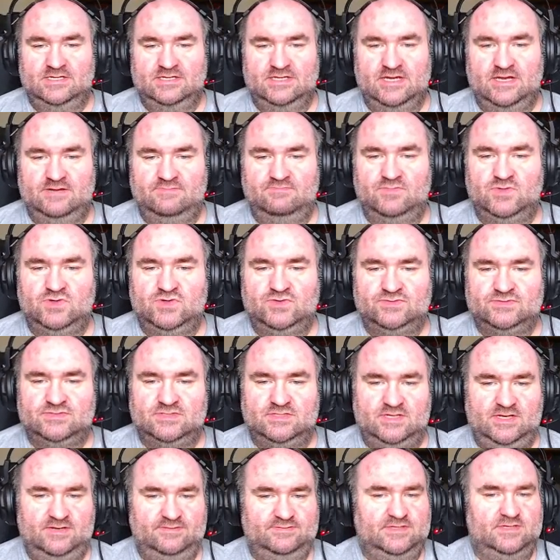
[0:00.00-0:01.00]
that moves
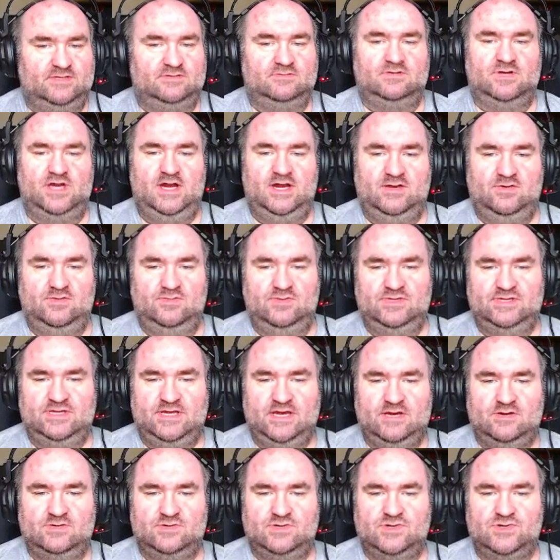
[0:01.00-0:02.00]
left and right with
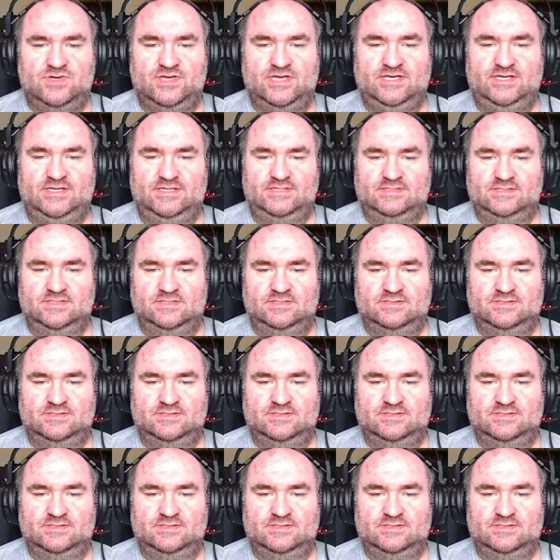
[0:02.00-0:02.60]
arrow keys.